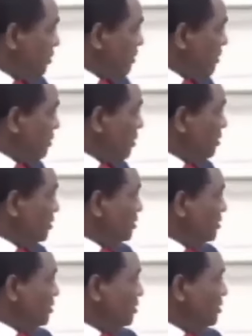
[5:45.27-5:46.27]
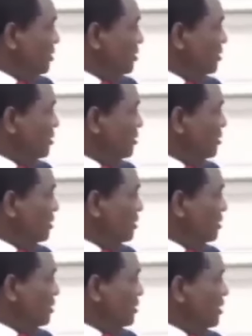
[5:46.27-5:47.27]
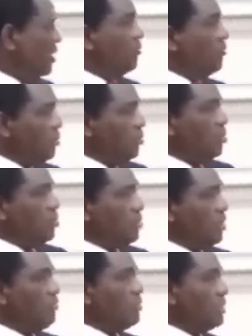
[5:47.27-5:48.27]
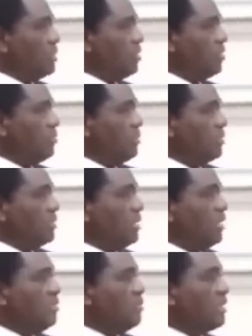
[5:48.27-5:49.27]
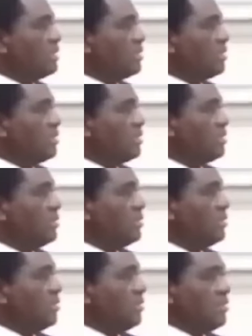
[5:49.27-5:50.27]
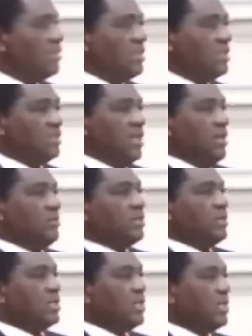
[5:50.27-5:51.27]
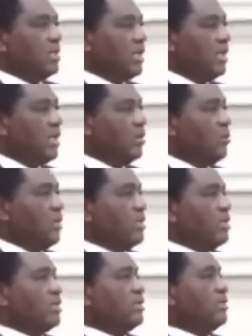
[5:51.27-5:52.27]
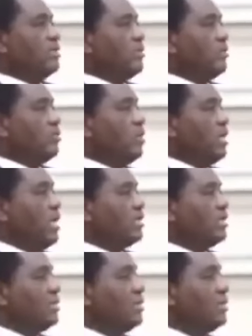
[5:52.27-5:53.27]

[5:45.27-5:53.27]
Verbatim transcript: $33 million. yeah, man. If you go to FTJ University yeah. in Mansa, the slabs that are there are worth, if you are lucky,